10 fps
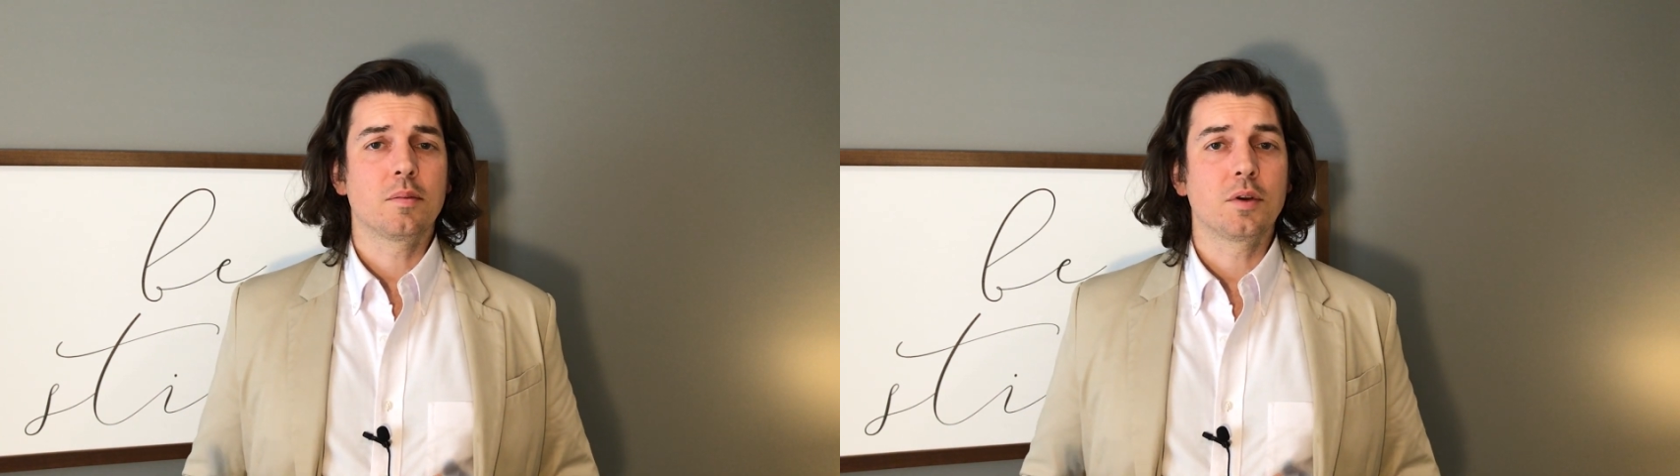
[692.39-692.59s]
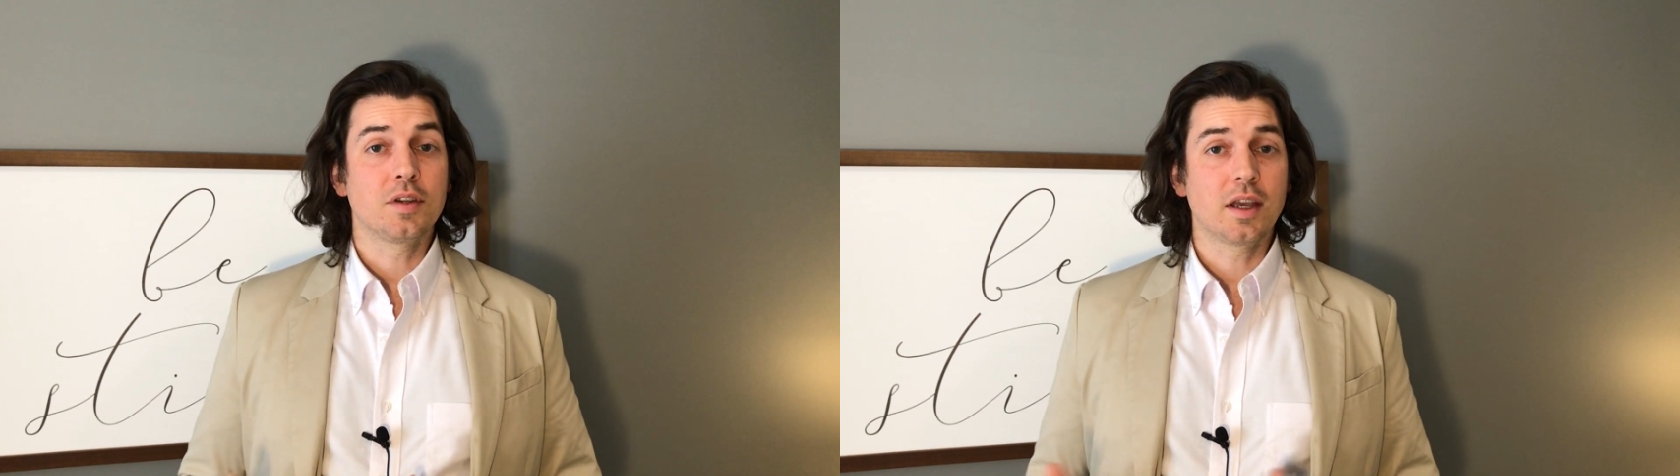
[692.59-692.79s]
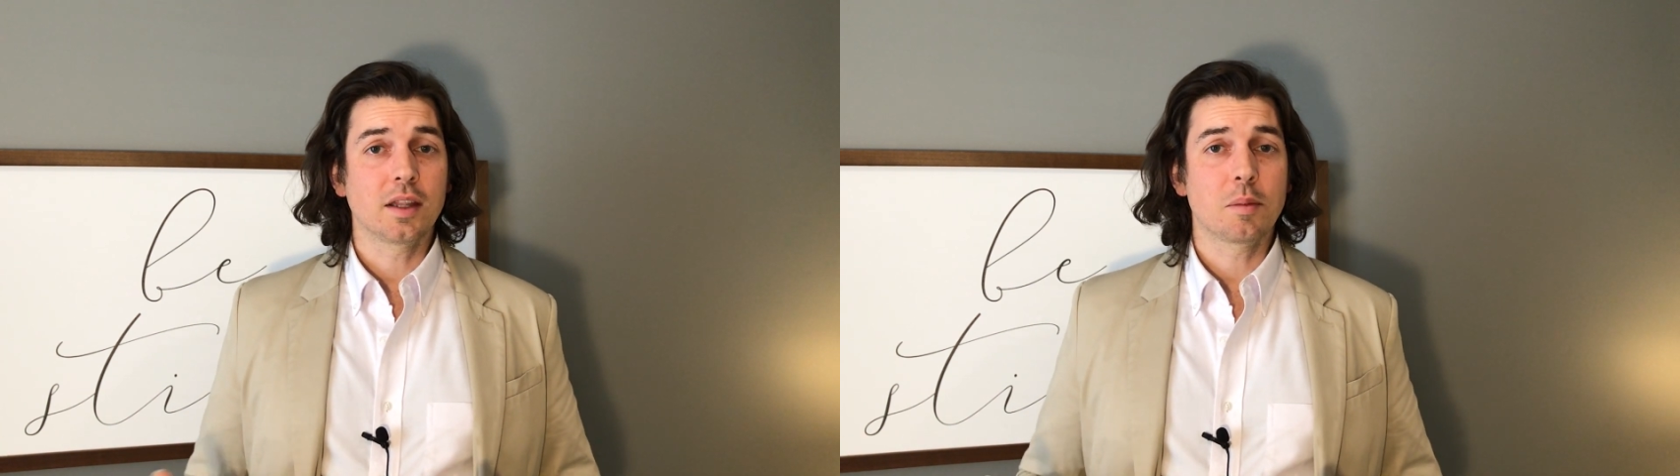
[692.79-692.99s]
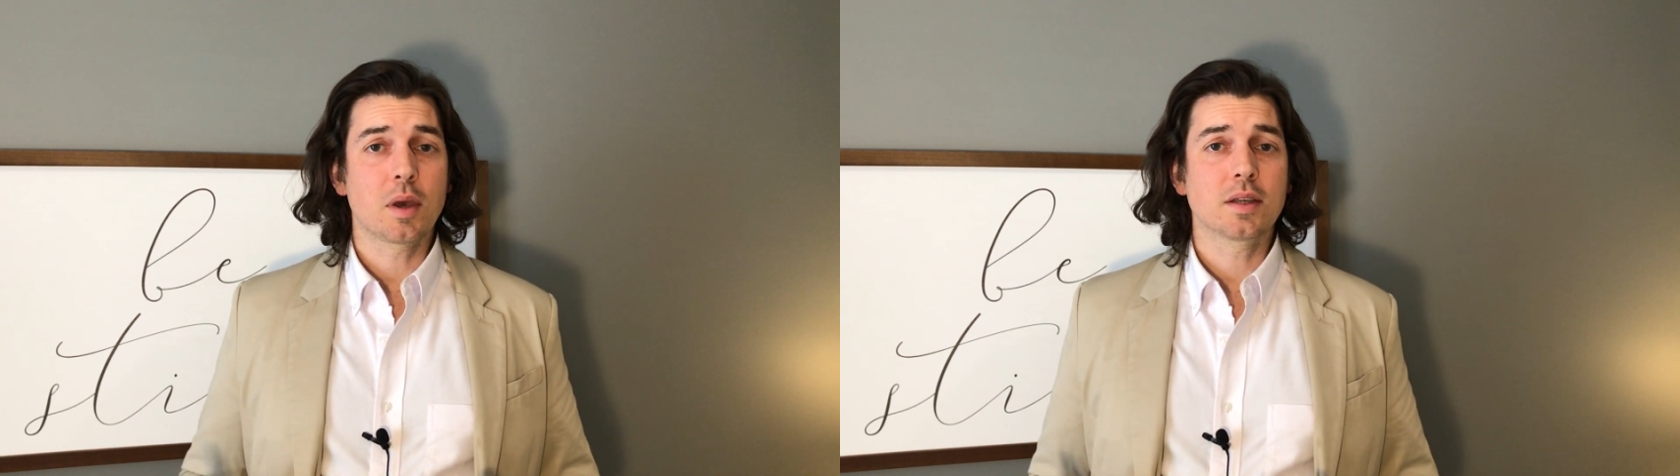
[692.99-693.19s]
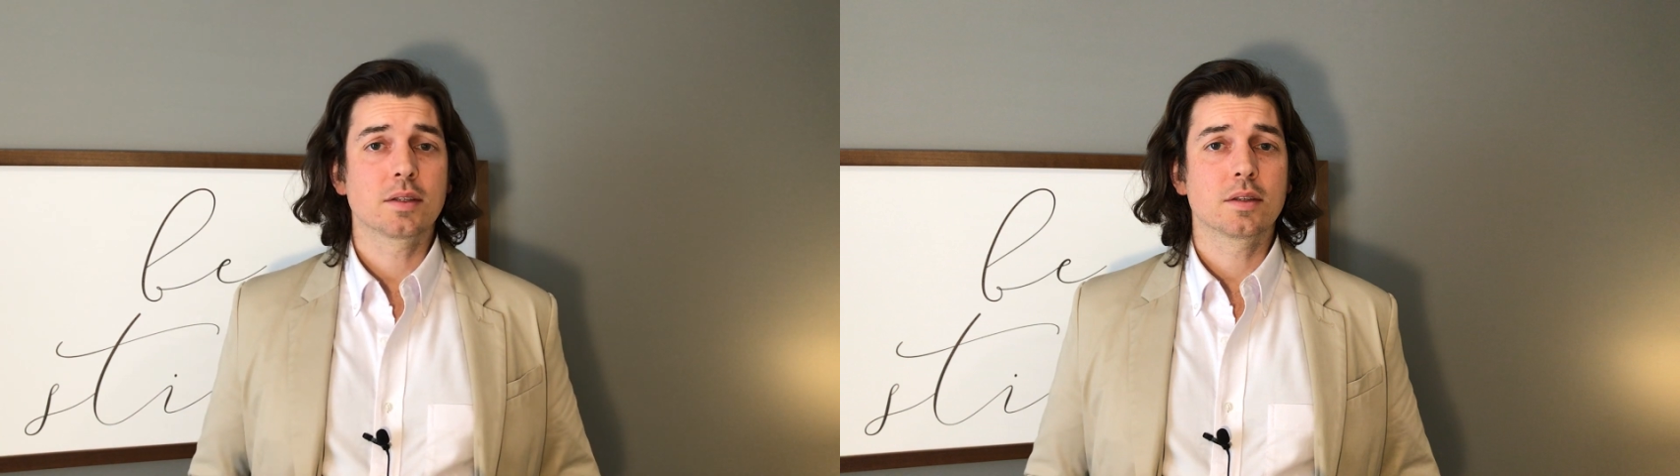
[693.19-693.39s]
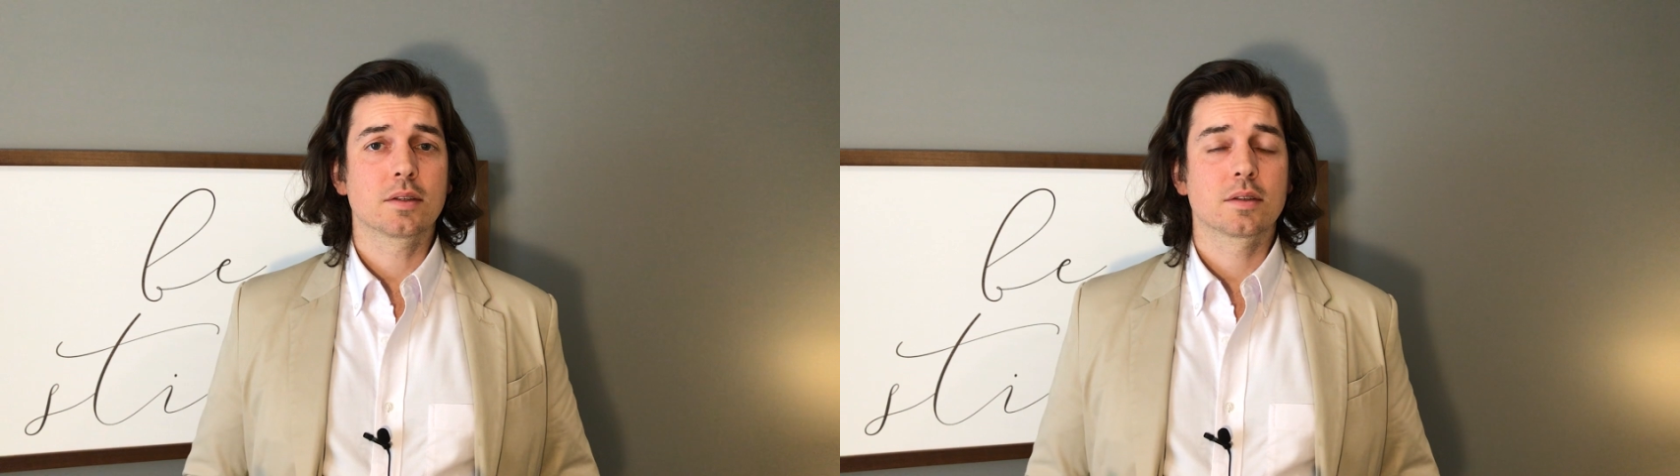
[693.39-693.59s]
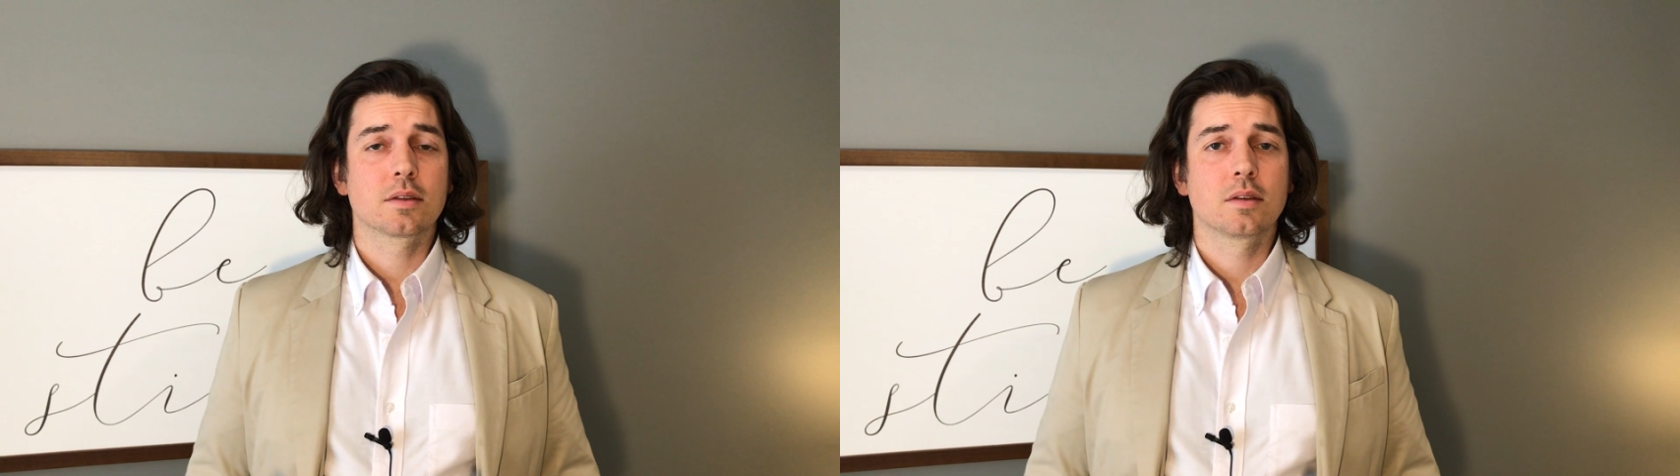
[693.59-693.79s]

on a daily basis.